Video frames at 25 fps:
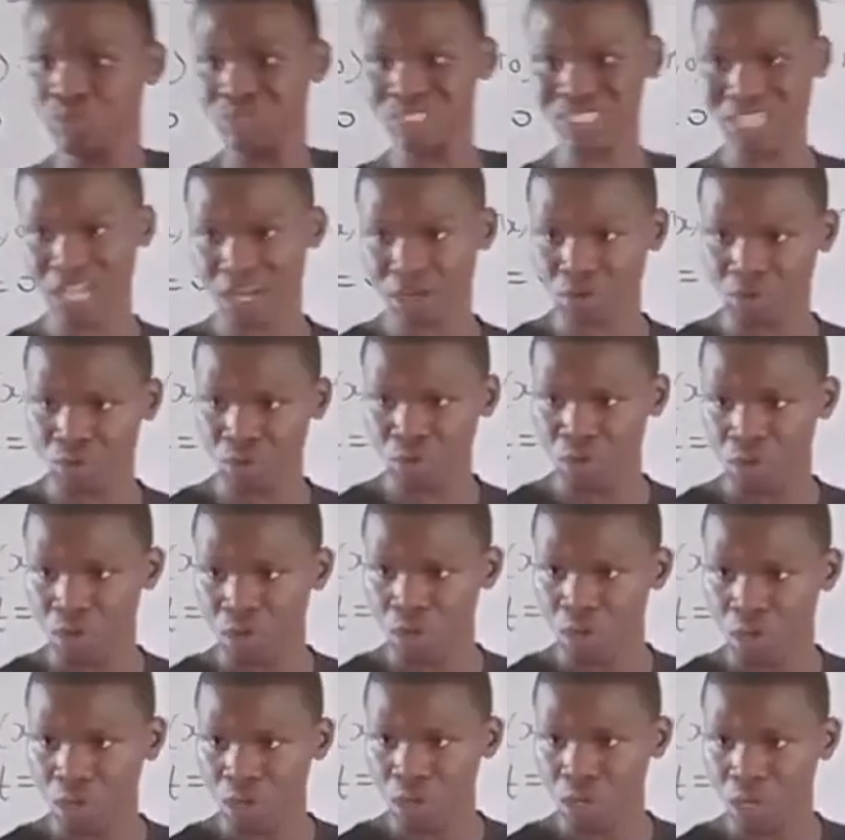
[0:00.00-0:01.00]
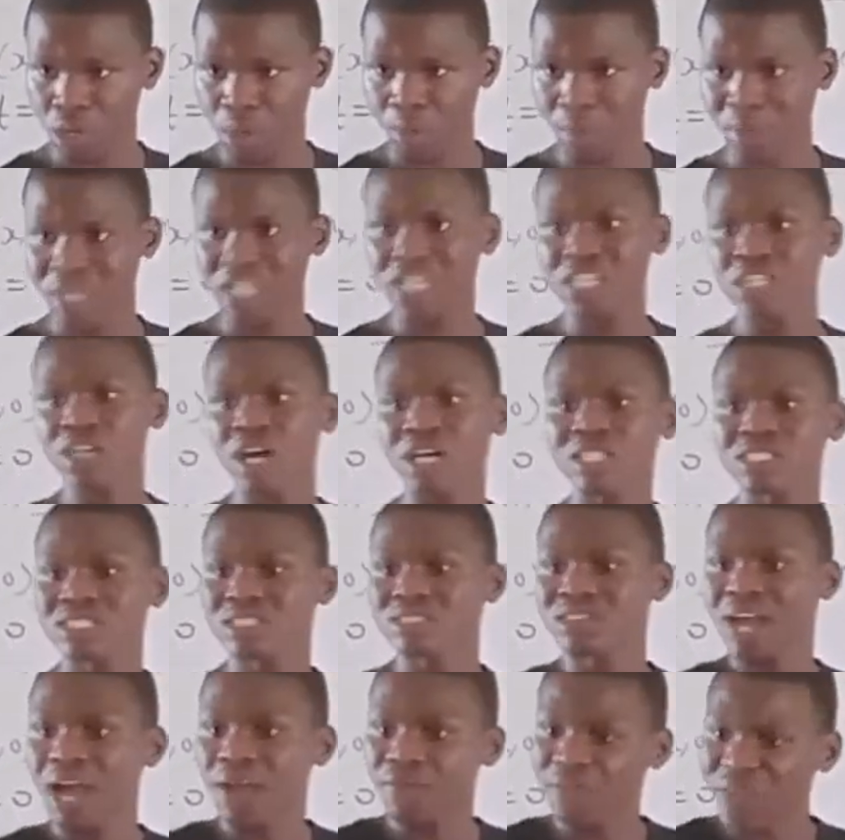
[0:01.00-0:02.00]
to 0. Meaning your
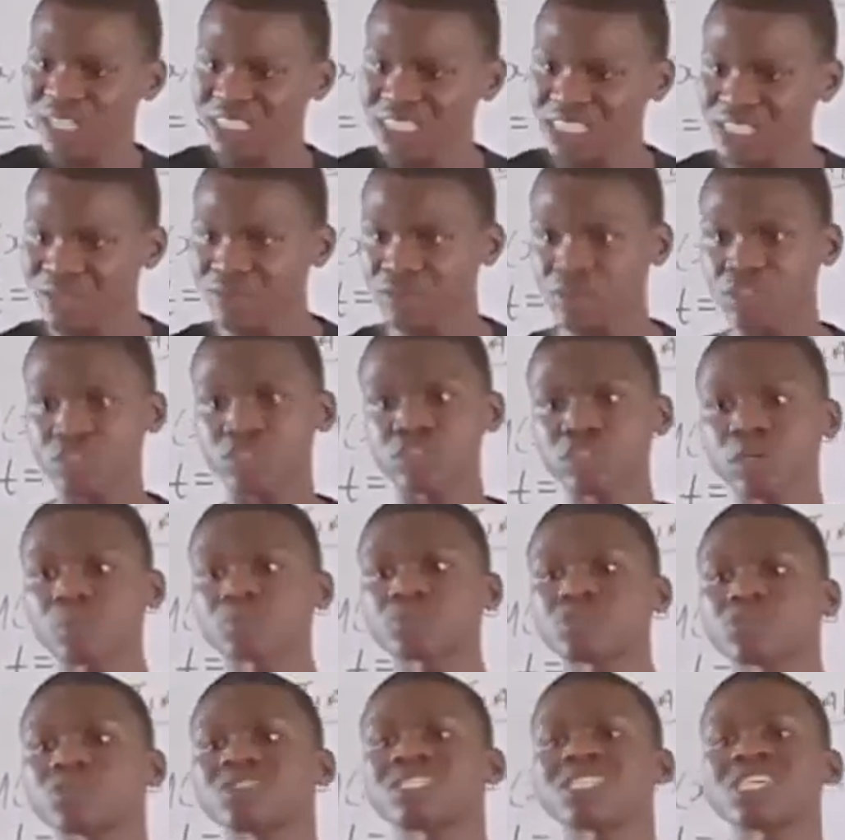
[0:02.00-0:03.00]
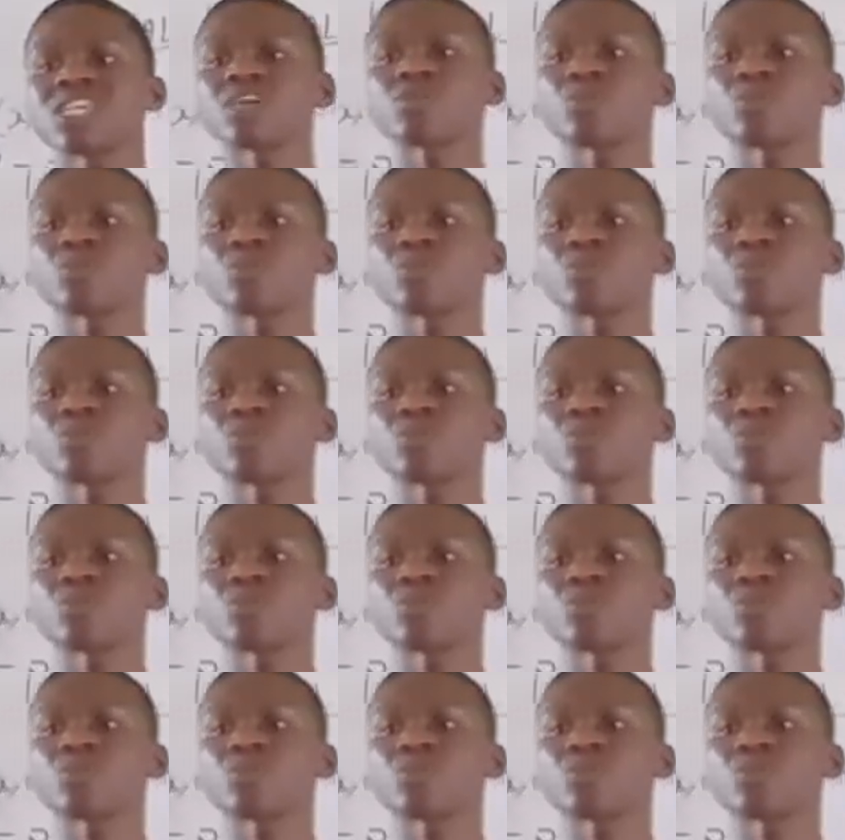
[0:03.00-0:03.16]
derivative, substitute t